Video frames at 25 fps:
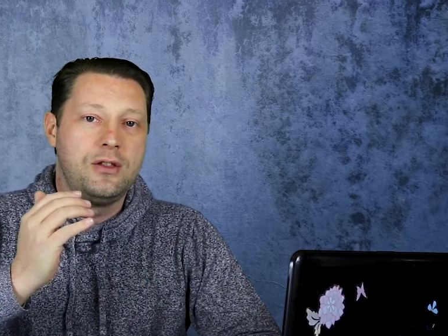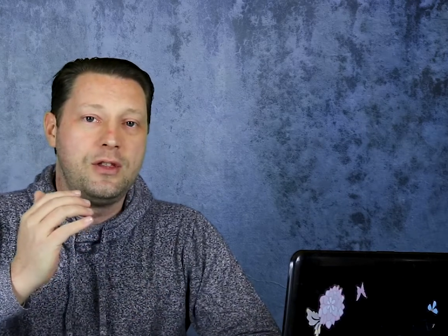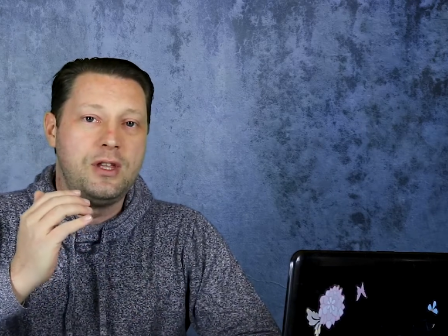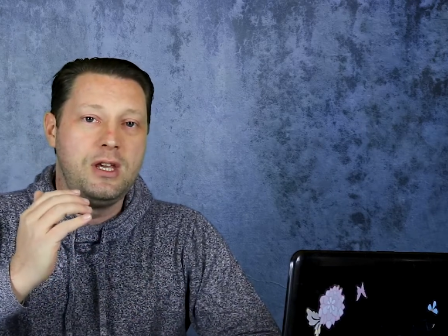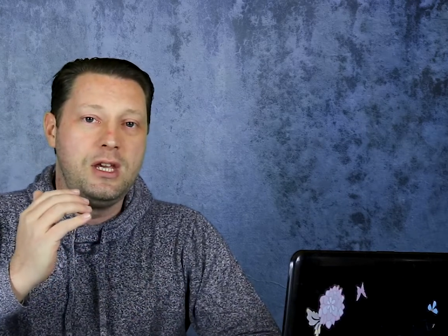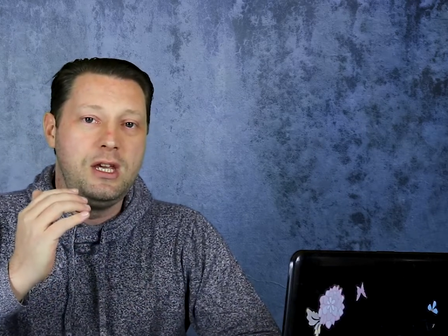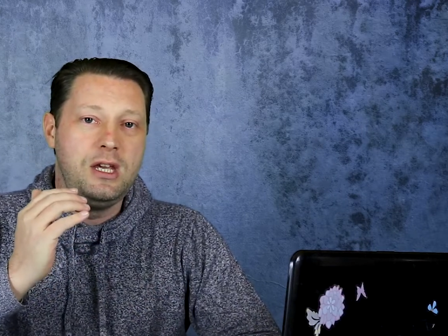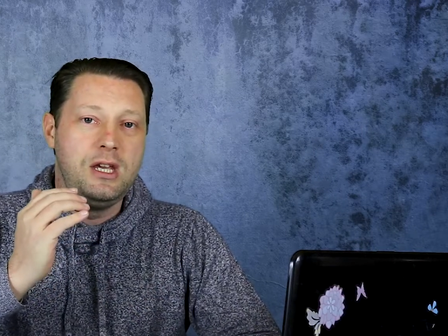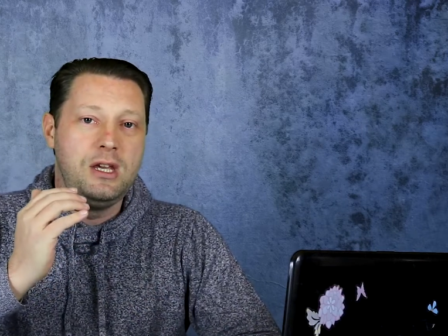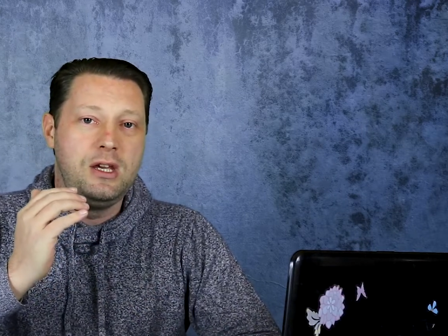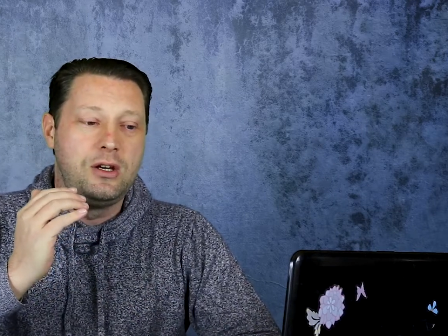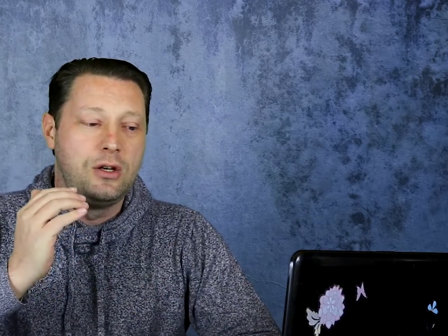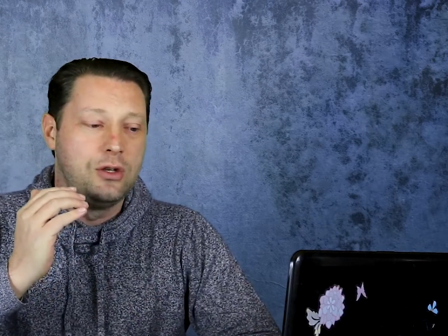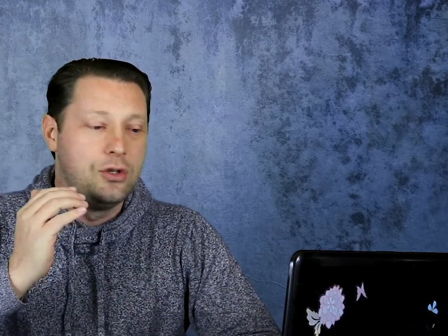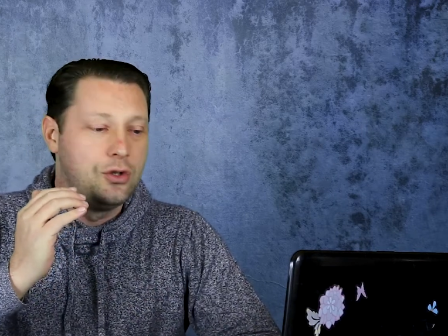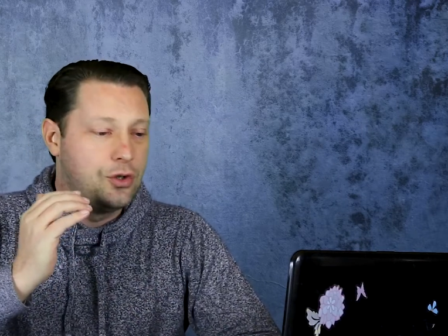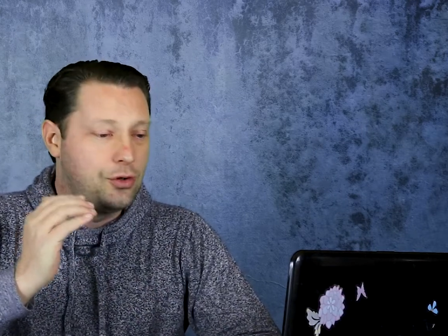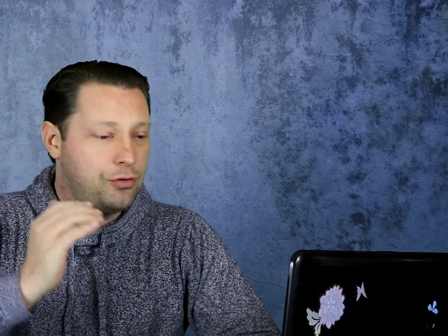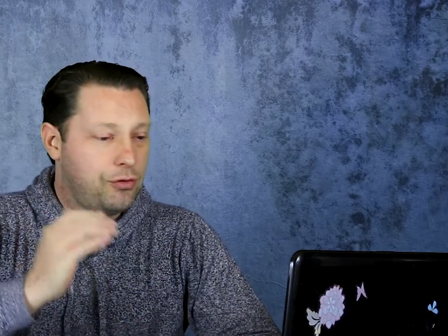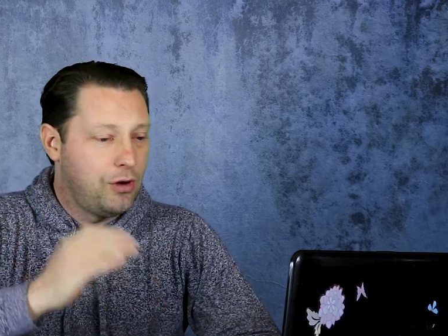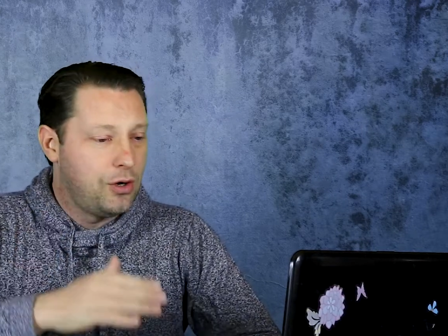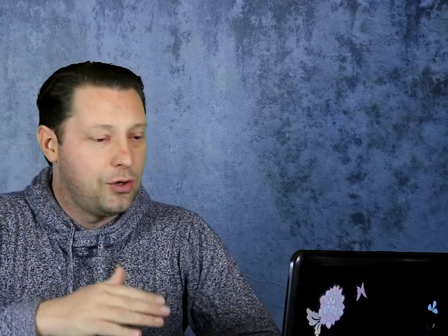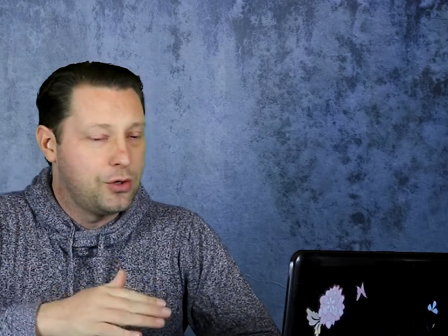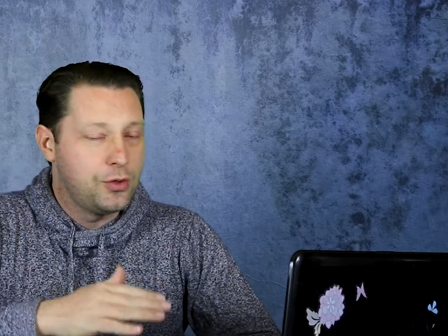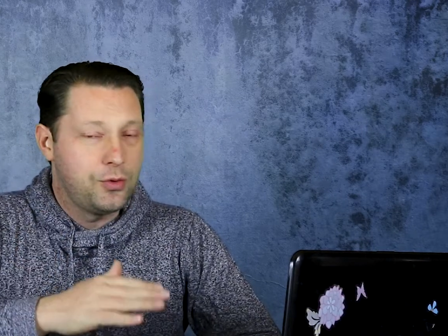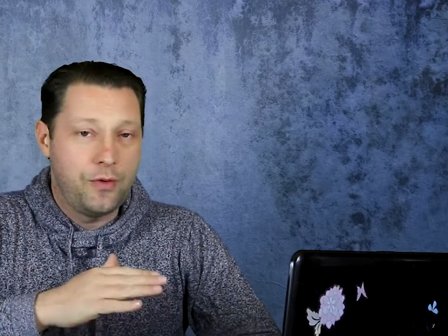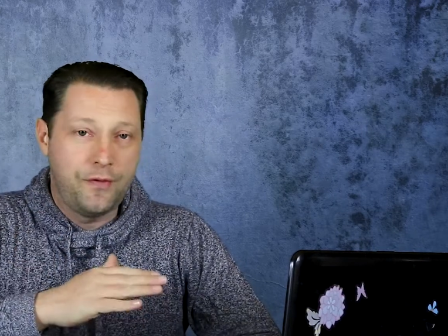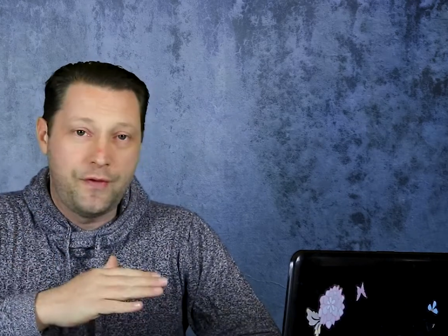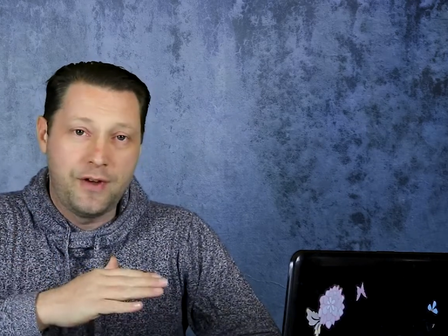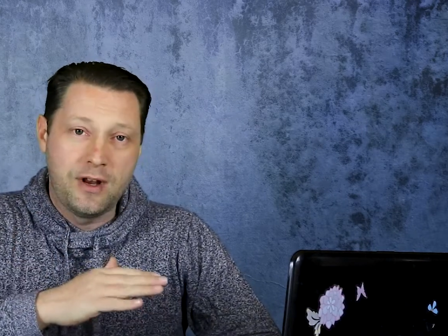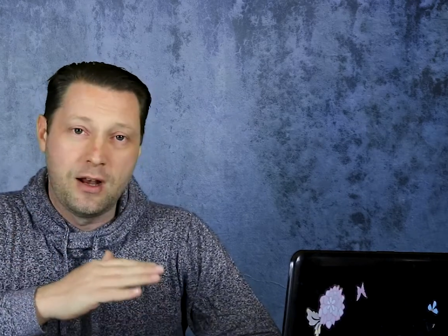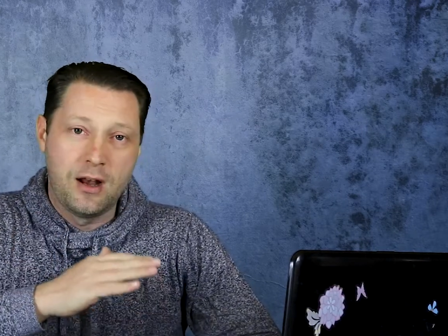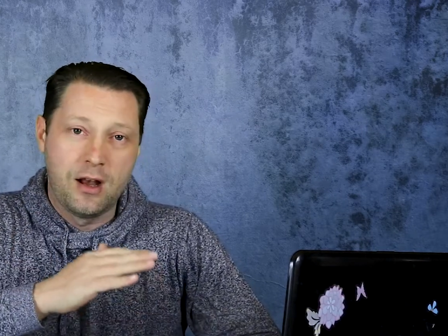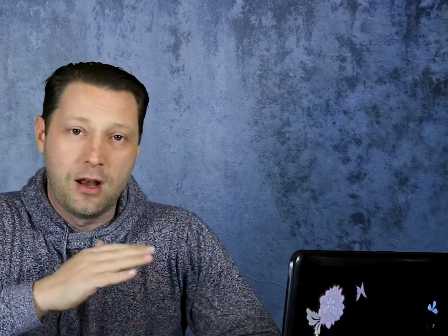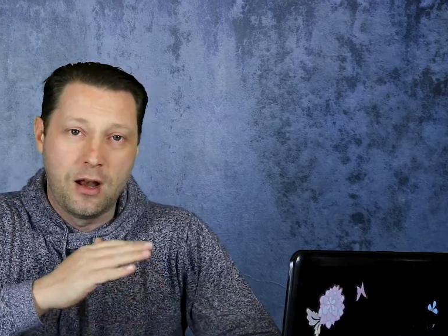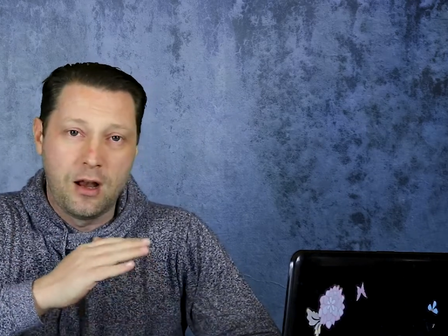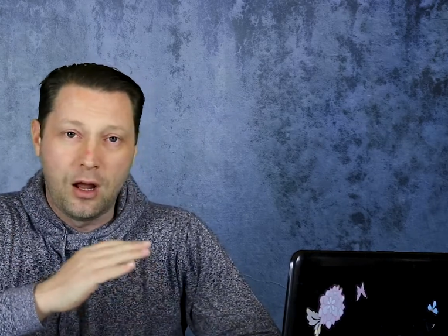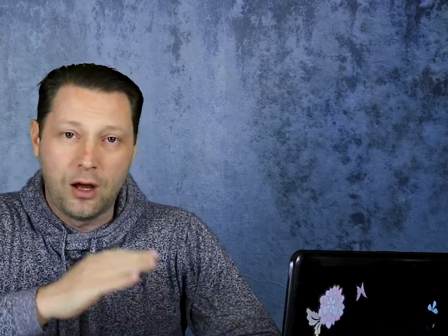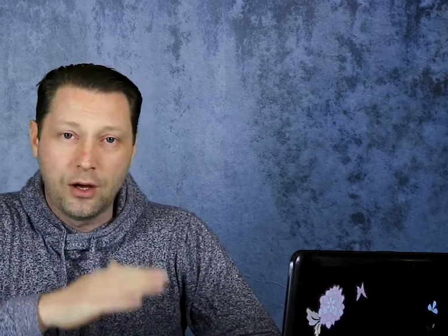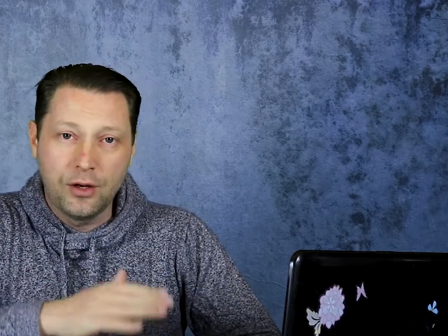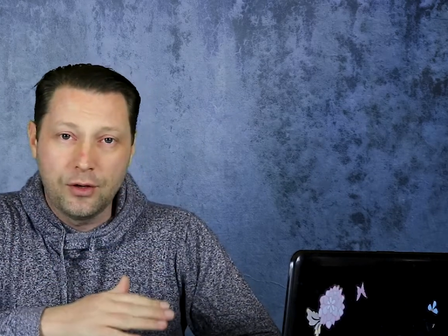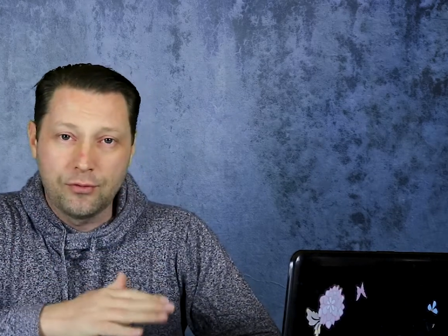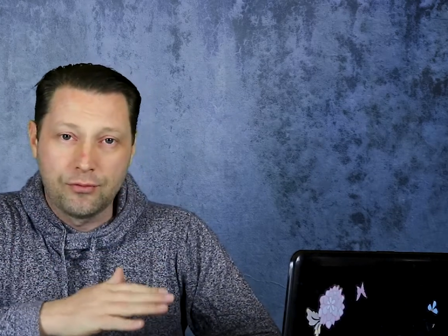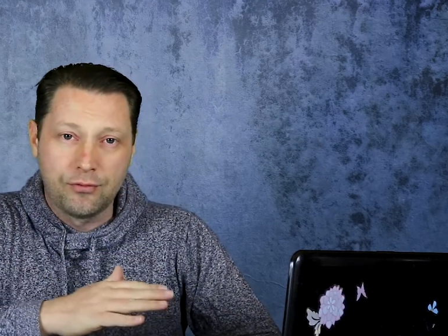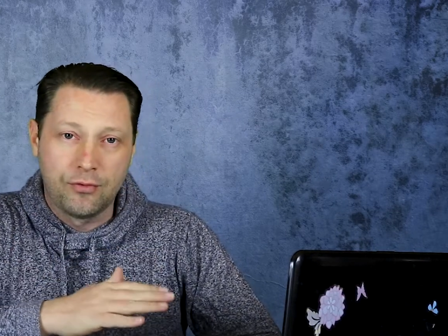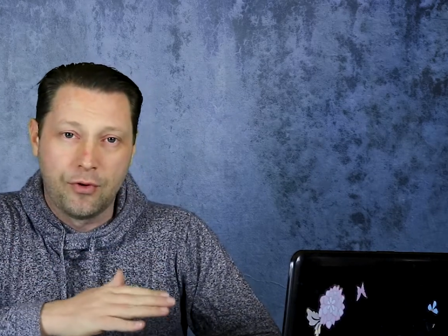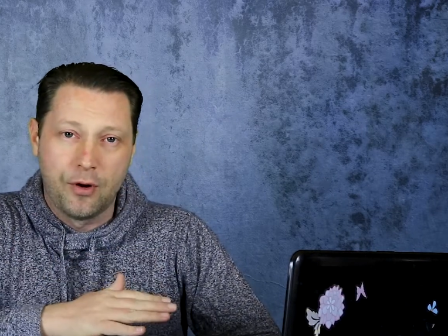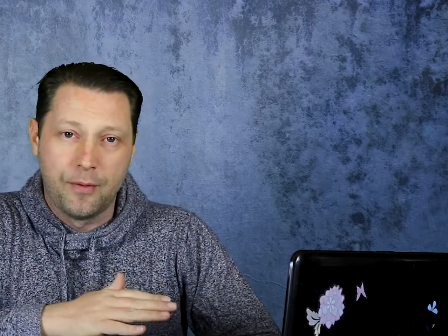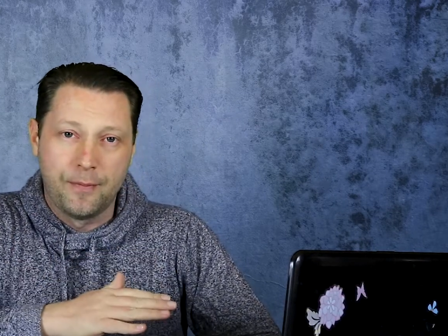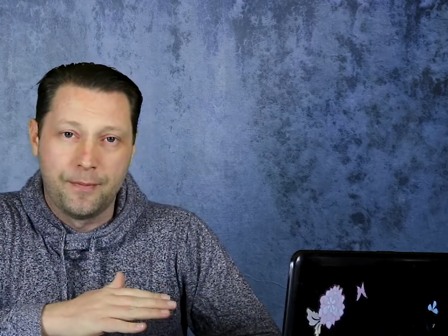the controls within
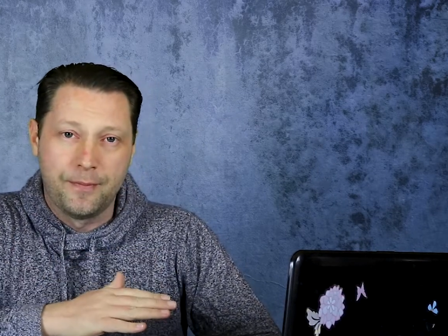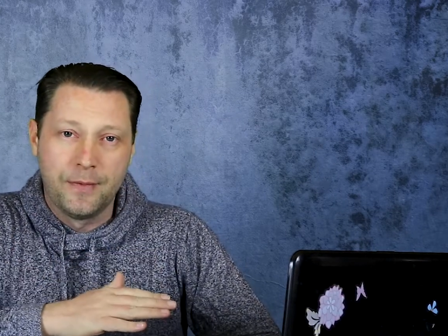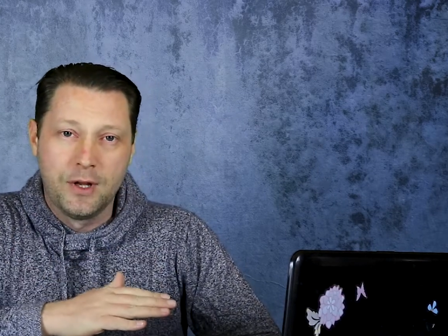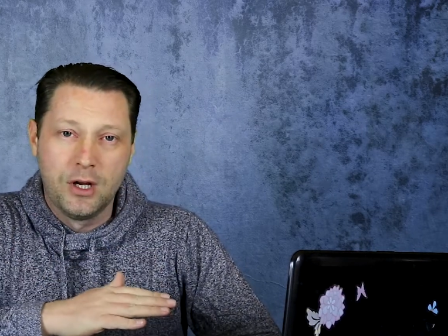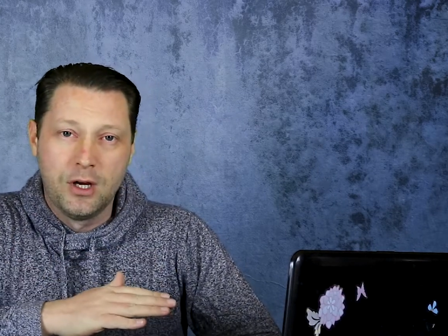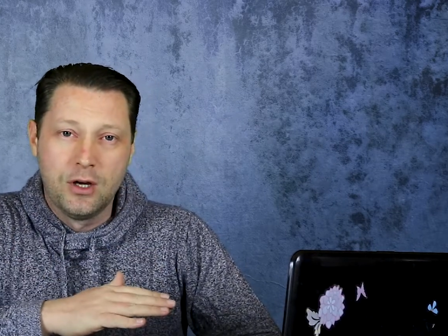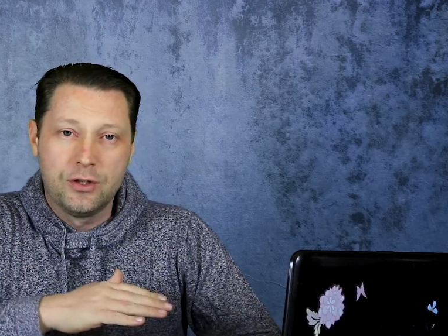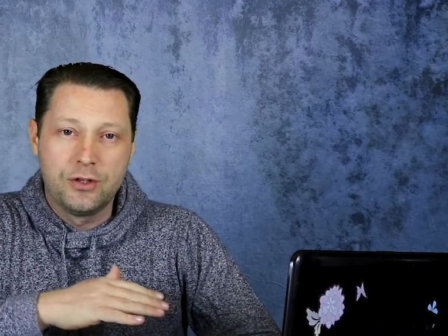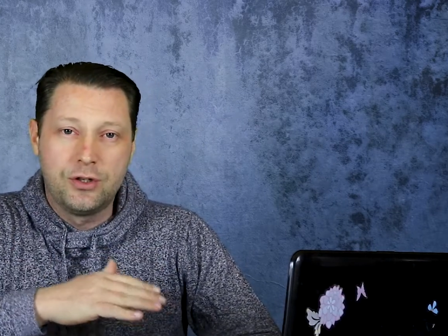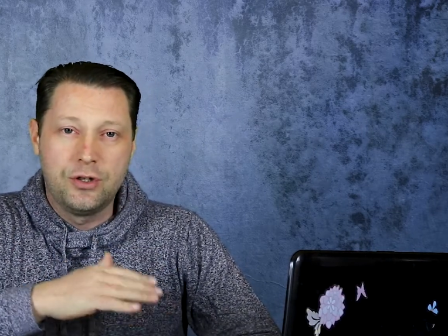Lightroom